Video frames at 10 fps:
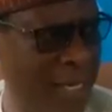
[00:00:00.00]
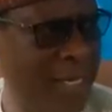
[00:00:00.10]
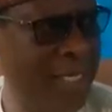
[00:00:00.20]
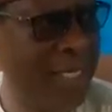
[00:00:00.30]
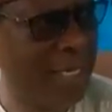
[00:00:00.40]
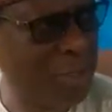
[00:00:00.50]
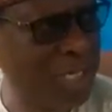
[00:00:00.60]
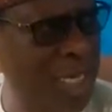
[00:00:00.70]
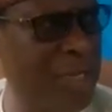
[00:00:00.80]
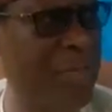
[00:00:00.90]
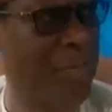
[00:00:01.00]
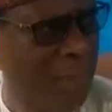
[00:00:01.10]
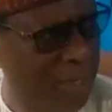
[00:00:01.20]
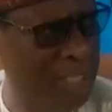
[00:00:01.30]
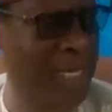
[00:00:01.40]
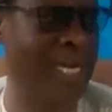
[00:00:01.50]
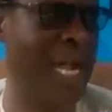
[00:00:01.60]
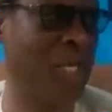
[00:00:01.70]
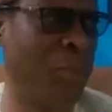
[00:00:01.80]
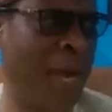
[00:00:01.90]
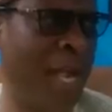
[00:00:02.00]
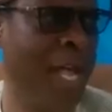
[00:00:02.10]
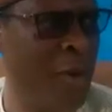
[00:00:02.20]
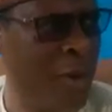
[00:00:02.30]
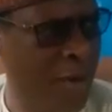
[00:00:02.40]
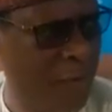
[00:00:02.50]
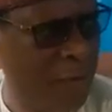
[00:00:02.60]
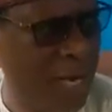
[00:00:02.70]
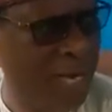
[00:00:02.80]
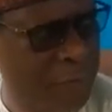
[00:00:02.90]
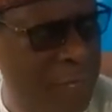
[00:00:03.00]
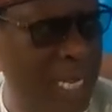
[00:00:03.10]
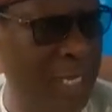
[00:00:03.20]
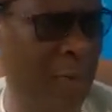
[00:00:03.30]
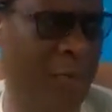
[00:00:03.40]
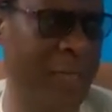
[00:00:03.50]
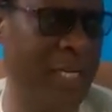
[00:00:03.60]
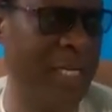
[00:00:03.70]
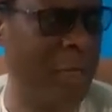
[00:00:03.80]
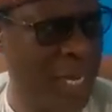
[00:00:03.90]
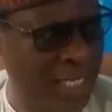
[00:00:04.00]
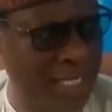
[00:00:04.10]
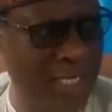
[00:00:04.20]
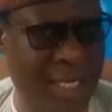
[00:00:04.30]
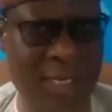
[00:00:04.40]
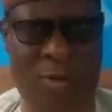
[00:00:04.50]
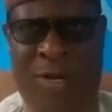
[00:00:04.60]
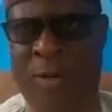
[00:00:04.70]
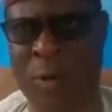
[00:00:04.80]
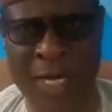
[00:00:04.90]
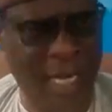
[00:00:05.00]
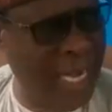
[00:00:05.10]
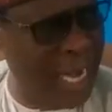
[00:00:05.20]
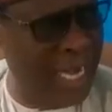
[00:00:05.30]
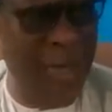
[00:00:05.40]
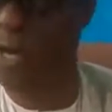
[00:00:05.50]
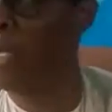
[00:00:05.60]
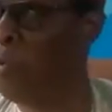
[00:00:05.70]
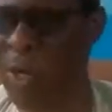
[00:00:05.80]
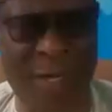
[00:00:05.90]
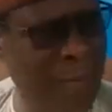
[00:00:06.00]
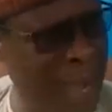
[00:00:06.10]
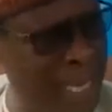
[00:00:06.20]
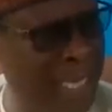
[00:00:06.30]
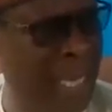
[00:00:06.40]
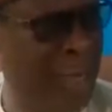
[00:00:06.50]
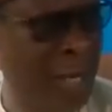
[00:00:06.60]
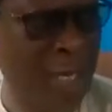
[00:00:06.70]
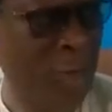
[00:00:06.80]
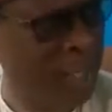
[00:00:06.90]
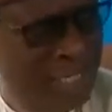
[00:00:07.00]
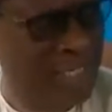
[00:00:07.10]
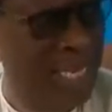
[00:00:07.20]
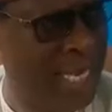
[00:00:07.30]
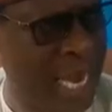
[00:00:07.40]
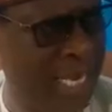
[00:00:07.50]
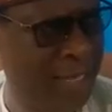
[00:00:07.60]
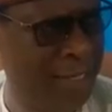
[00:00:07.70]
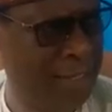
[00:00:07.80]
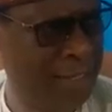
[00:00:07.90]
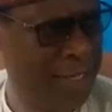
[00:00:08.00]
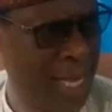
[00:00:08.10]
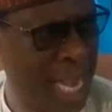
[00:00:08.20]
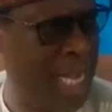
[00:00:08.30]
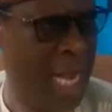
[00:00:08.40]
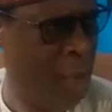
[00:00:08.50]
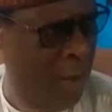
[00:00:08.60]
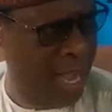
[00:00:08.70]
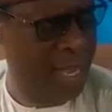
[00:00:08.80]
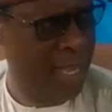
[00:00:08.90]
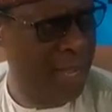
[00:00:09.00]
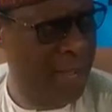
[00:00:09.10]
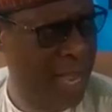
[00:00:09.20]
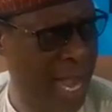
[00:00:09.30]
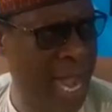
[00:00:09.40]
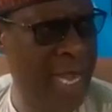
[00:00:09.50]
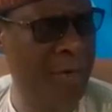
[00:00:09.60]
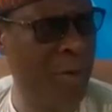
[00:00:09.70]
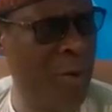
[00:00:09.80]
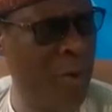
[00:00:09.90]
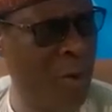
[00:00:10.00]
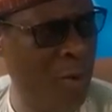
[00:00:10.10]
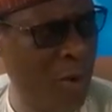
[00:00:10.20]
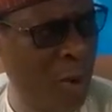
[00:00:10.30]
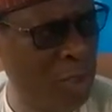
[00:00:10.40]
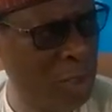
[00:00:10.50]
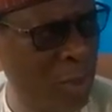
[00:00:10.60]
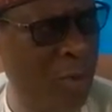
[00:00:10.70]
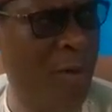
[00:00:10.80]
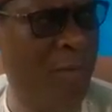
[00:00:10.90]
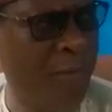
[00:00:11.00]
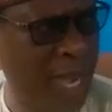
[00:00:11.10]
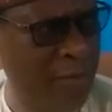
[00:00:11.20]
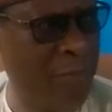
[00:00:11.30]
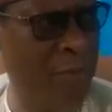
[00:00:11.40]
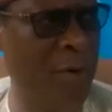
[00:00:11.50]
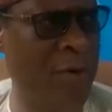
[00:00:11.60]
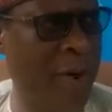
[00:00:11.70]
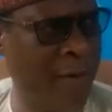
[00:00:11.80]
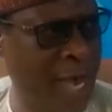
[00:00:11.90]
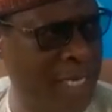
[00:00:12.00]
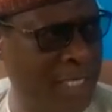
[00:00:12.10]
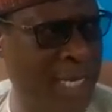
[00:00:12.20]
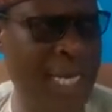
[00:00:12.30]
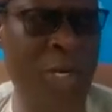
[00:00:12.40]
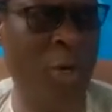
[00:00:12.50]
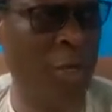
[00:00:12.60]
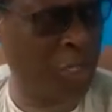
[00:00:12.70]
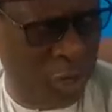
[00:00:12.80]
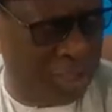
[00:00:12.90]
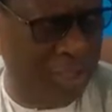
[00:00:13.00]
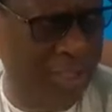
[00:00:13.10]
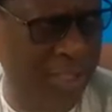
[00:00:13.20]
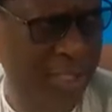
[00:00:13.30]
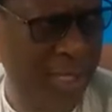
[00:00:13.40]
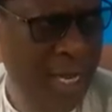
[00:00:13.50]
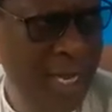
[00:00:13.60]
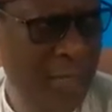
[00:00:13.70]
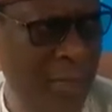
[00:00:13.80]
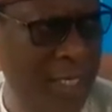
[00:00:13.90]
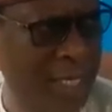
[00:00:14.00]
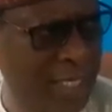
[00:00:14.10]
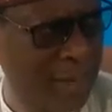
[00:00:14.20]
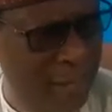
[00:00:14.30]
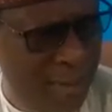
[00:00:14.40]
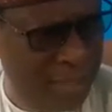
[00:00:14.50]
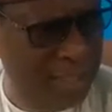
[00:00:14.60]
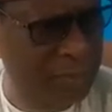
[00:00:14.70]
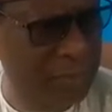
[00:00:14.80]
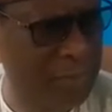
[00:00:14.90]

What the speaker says: This association has a membership in diaspora. You can form an affiliate of it in the United States, you can do it in Ghana, you can do it in Mali, you can do it in Senegal, and anywhere. And we will also fight for your rights in those countries. Okay, so it has a membership